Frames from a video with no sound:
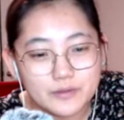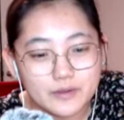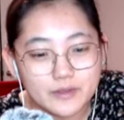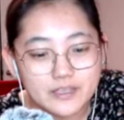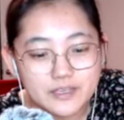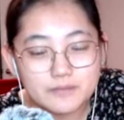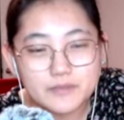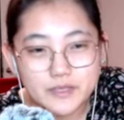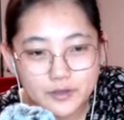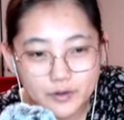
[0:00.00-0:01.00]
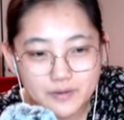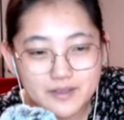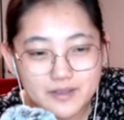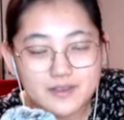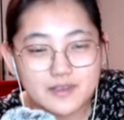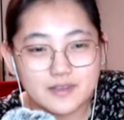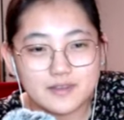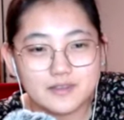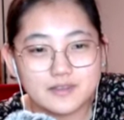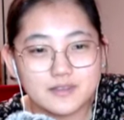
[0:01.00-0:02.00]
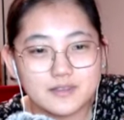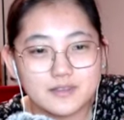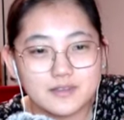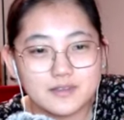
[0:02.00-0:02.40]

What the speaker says: will keep me going is